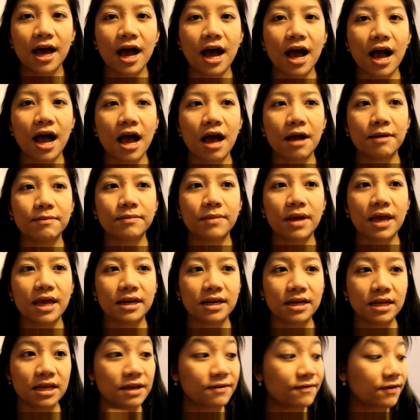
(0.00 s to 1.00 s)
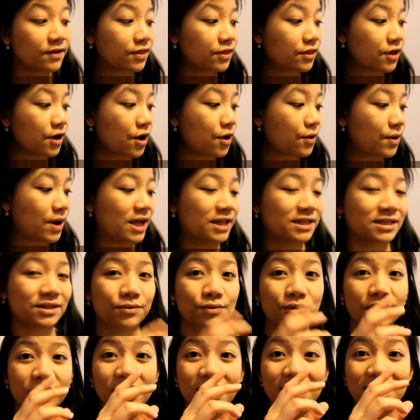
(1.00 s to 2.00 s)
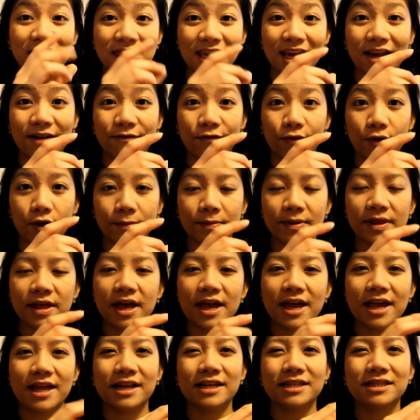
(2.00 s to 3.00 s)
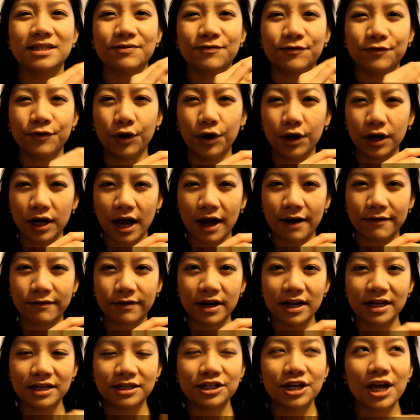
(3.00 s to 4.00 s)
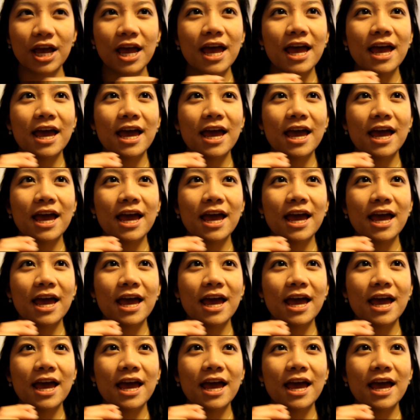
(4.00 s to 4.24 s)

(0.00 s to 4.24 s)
And even though it's a really thick formula and it's full coverage,